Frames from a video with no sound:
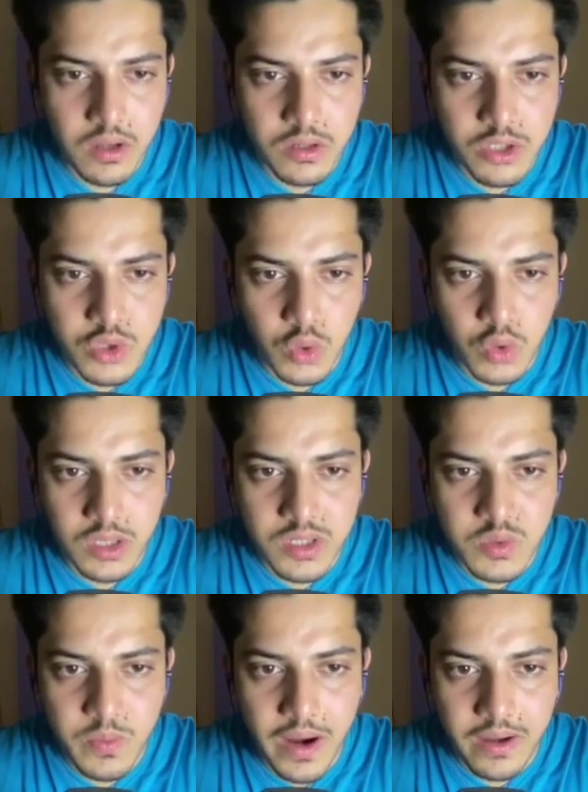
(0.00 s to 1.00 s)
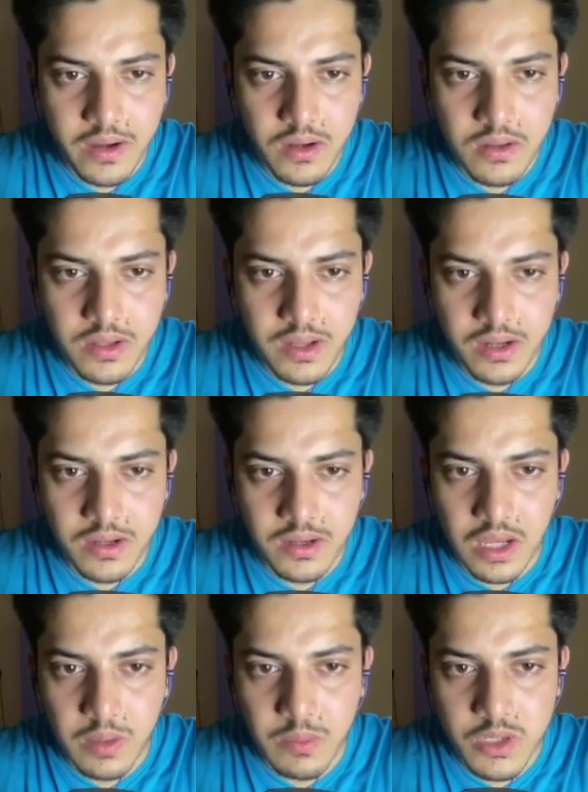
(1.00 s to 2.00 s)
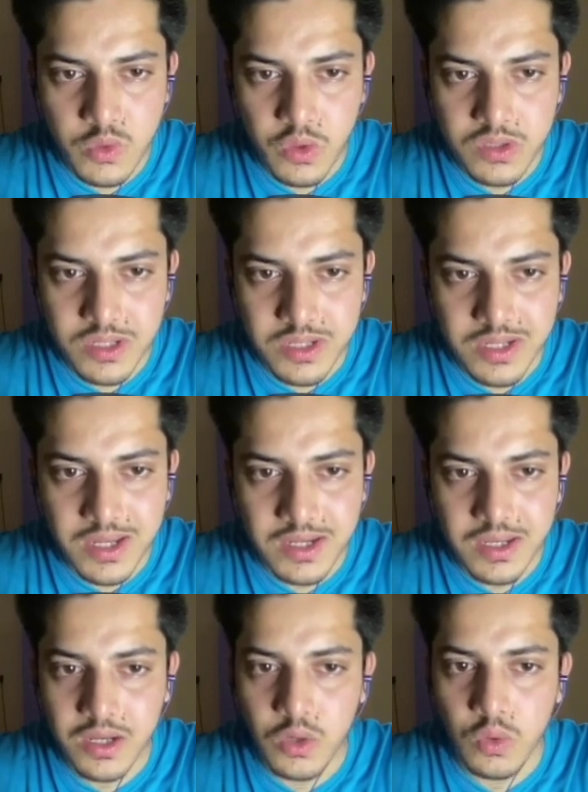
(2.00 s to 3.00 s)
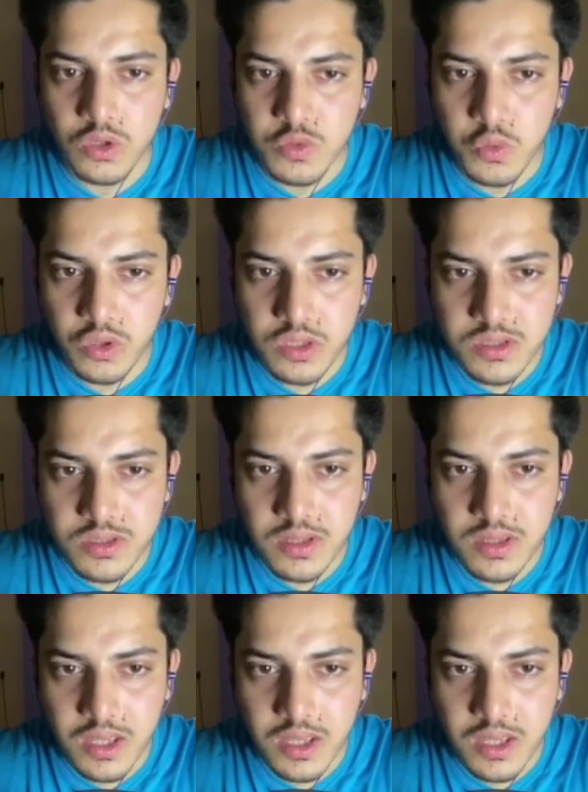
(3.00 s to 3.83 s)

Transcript: shown this pattern that EMAs was indicating it was bullish,